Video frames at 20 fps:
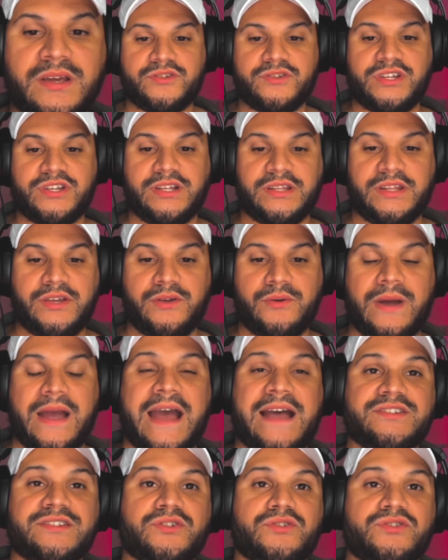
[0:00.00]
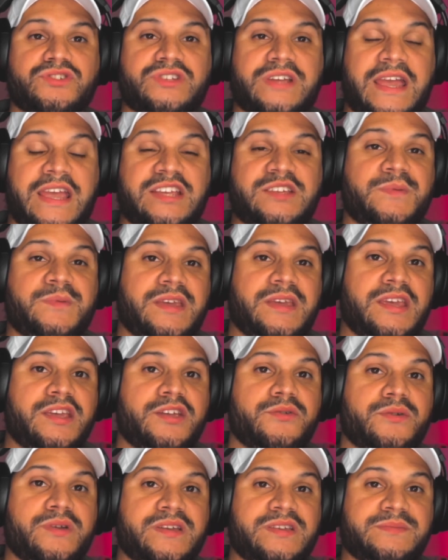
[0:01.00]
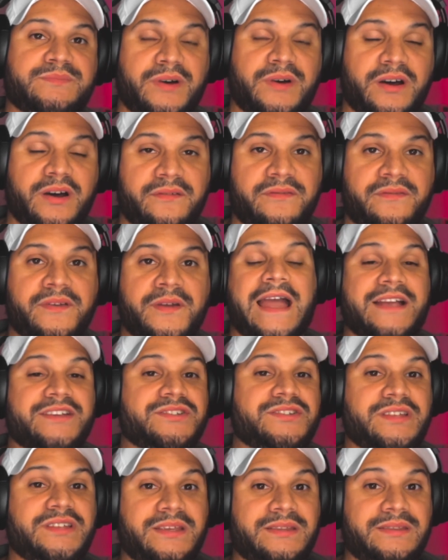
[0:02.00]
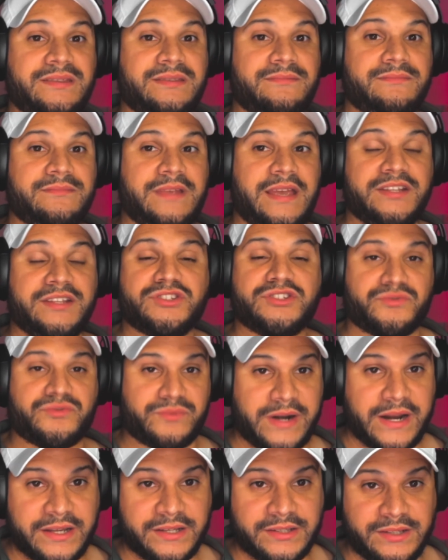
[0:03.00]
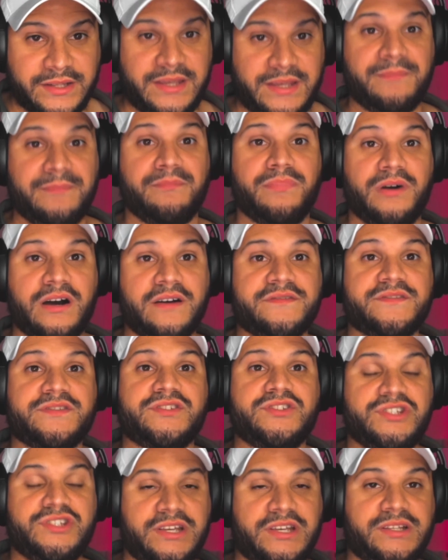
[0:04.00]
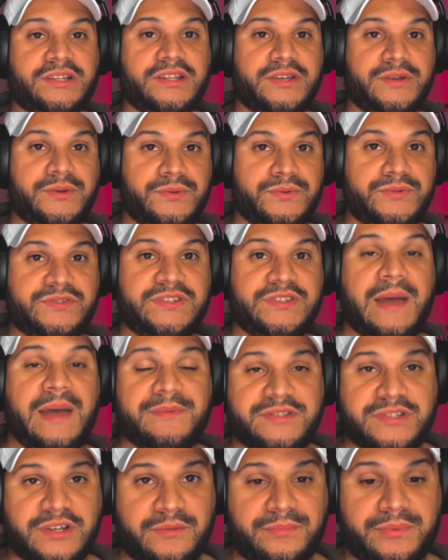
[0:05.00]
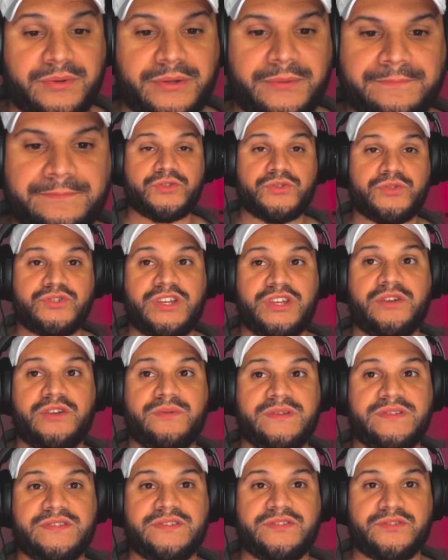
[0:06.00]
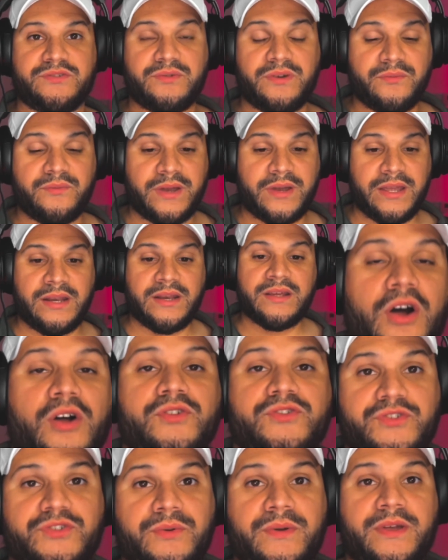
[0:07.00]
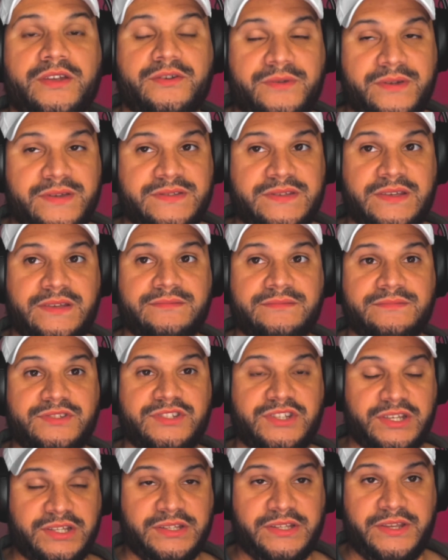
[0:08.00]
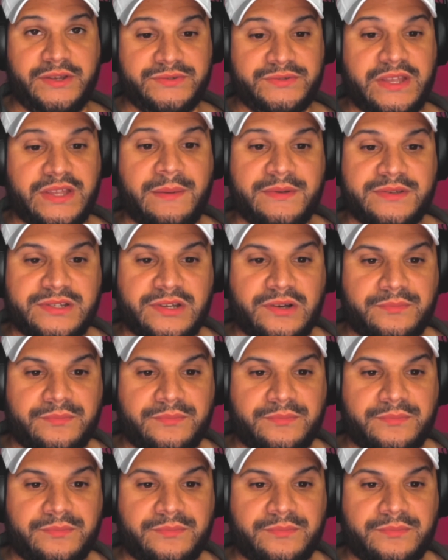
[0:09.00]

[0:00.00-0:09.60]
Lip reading: for Jingliu, as her HP increase buff actually indirectly buffs Jingliu's damage output. Also, she increases her crit rate, also increasing Jingliu's damage